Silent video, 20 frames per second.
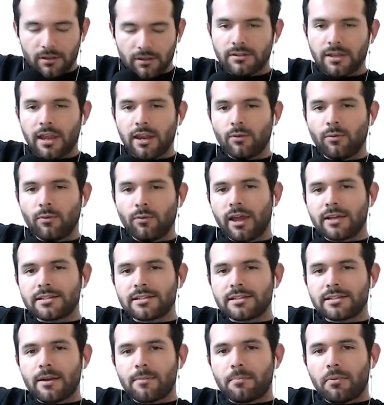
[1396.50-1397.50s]
Danny Way
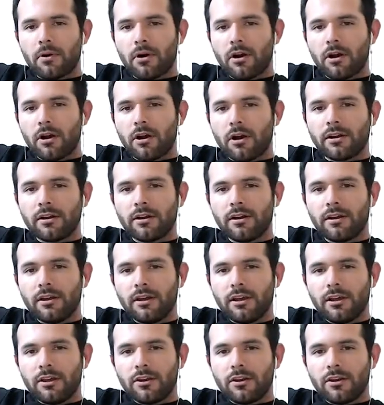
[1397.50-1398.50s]
hasn't had a part
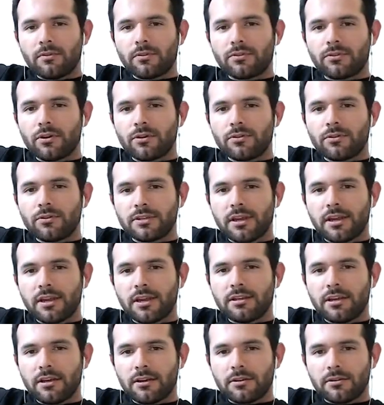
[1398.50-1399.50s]
in over
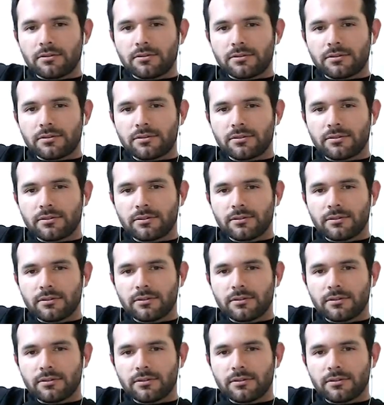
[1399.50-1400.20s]
13 years.